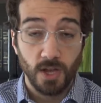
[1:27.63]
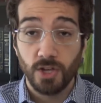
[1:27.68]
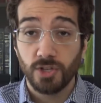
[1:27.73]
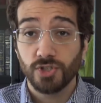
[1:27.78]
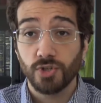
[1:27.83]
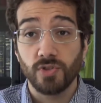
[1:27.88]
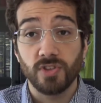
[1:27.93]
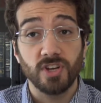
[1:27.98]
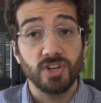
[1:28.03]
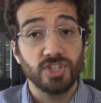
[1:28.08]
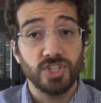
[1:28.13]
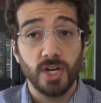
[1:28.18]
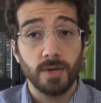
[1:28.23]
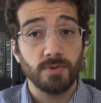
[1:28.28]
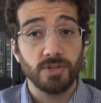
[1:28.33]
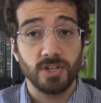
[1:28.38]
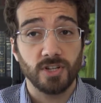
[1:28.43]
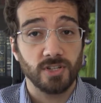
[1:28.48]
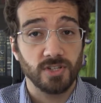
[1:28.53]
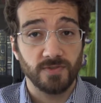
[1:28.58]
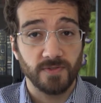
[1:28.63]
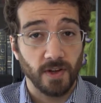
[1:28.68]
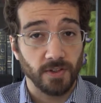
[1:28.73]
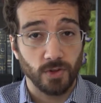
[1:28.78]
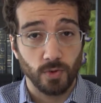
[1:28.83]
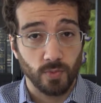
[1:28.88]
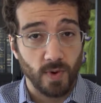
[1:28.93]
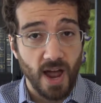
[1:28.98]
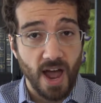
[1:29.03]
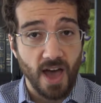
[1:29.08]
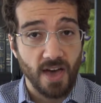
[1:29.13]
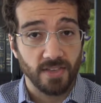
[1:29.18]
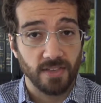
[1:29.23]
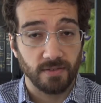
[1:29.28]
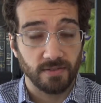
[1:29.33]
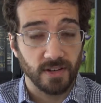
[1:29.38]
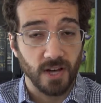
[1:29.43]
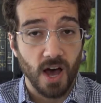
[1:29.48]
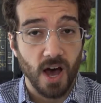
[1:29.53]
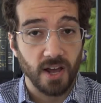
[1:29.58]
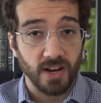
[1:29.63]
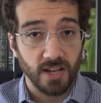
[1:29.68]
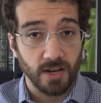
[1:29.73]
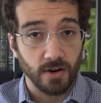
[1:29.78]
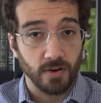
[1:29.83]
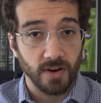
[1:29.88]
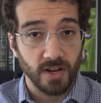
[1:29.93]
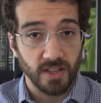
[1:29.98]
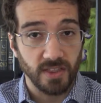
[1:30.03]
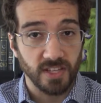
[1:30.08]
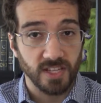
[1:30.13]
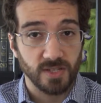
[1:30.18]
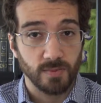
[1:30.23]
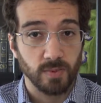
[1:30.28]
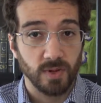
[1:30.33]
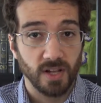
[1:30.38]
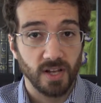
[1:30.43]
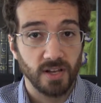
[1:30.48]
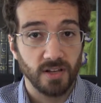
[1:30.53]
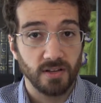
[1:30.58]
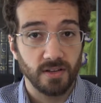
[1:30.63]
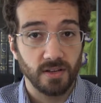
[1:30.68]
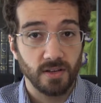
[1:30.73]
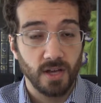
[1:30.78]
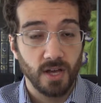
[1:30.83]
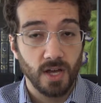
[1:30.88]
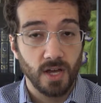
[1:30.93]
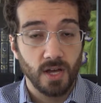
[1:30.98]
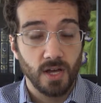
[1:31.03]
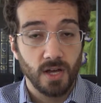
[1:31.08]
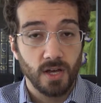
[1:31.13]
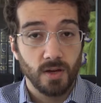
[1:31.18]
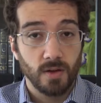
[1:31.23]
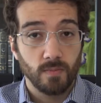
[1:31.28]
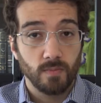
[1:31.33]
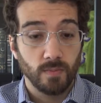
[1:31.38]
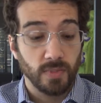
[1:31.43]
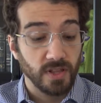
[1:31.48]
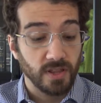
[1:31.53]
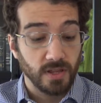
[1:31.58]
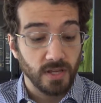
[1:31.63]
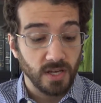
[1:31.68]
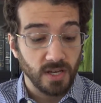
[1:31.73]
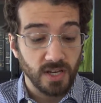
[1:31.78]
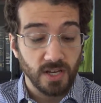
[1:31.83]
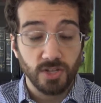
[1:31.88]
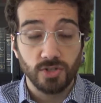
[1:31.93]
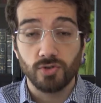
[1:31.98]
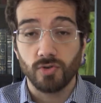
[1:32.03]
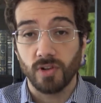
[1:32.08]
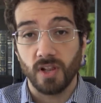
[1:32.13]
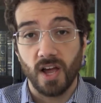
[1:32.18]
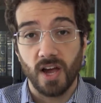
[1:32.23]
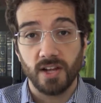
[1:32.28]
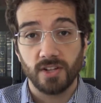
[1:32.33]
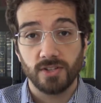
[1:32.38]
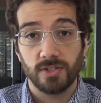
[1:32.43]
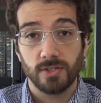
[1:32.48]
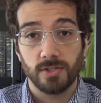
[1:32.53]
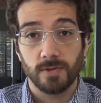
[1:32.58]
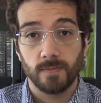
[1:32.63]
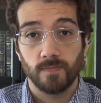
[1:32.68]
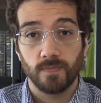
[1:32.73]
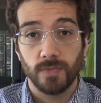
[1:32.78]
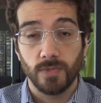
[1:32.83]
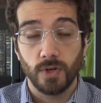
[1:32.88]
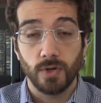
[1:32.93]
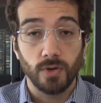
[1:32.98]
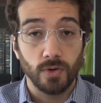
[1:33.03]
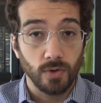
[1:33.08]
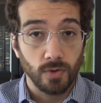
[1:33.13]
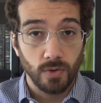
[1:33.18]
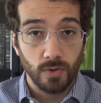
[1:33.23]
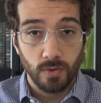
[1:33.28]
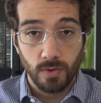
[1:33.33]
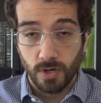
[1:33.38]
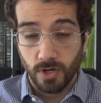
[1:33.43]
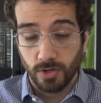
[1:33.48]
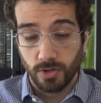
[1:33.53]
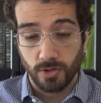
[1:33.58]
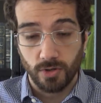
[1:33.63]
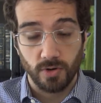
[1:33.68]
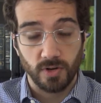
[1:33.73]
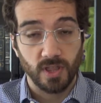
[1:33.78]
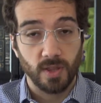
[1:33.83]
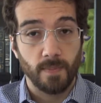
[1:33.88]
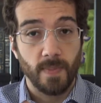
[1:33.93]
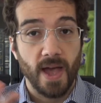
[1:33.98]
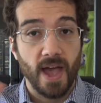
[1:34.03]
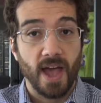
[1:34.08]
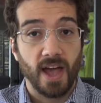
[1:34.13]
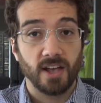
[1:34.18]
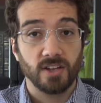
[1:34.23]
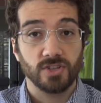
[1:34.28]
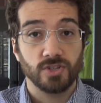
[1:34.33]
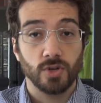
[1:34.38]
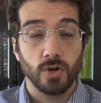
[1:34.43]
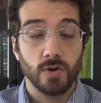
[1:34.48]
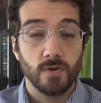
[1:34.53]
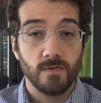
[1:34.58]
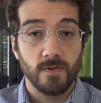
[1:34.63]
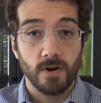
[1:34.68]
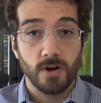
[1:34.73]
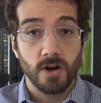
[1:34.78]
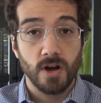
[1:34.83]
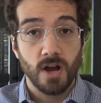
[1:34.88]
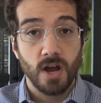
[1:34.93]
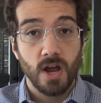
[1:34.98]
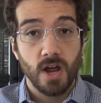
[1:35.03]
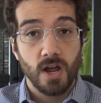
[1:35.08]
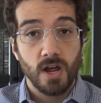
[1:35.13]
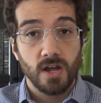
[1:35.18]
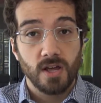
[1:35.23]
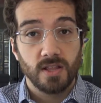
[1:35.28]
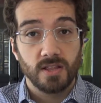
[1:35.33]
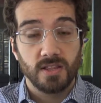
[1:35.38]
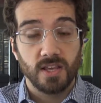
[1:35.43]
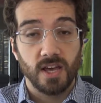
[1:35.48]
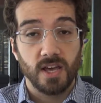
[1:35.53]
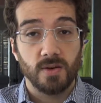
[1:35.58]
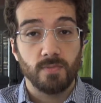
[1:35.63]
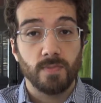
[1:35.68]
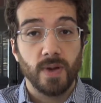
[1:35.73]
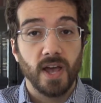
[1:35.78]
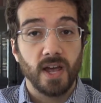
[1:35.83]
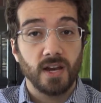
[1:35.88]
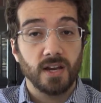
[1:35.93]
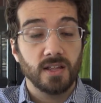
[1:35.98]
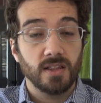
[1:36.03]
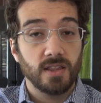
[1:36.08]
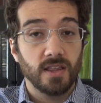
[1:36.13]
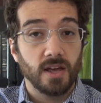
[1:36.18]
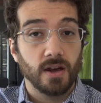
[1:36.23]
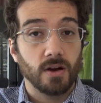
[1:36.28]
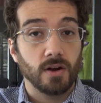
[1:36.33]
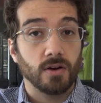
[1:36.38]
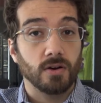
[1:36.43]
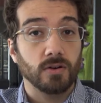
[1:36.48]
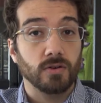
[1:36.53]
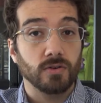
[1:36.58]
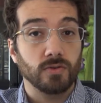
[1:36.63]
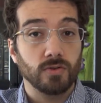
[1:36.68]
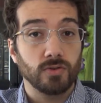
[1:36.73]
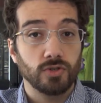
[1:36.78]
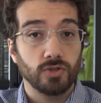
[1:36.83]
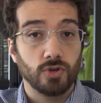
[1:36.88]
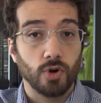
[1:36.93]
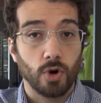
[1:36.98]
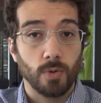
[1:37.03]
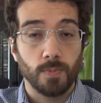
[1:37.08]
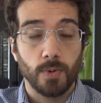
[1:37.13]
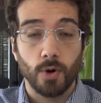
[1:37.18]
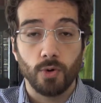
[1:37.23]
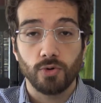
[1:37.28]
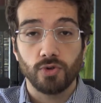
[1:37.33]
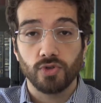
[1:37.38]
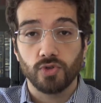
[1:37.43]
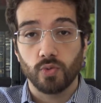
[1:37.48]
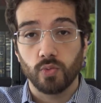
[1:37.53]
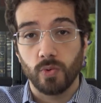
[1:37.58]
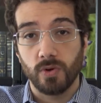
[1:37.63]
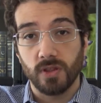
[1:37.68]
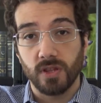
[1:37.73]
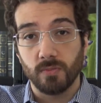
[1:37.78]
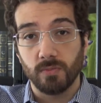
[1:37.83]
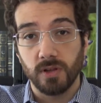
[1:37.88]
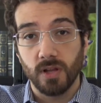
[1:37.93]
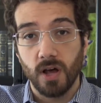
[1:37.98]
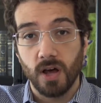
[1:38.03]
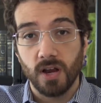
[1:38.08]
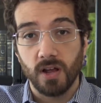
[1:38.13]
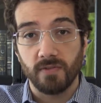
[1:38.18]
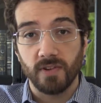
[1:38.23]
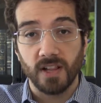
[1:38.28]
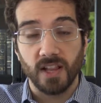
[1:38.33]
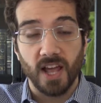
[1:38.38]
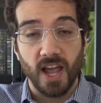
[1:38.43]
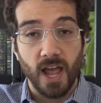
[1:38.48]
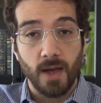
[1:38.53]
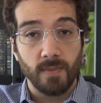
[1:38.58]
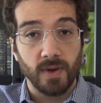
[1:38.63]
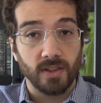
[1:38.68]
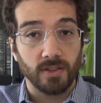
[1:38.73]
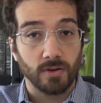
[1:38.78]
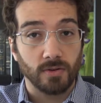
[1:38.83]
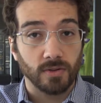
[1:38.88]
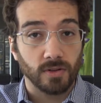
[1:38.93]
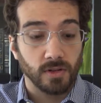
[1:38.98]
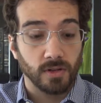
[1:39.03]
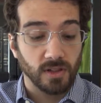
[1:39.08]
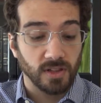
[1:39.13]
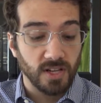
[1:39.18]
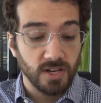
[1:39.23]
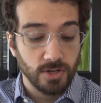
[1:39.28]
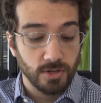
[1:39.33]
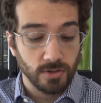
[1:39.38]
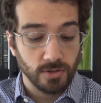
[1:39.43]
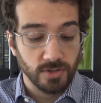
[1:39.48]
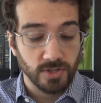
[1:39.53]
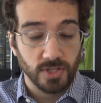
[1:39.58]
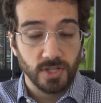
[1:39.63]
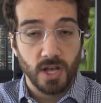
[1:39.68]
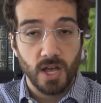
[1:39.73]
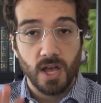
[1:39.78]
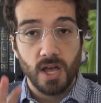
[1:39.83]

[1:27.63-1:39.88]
So the Egyptians felt the wrath of God here in this plague. But the Israelites, who, during the Passover, they painted their doorposts with the blood of a lamb and their lintels,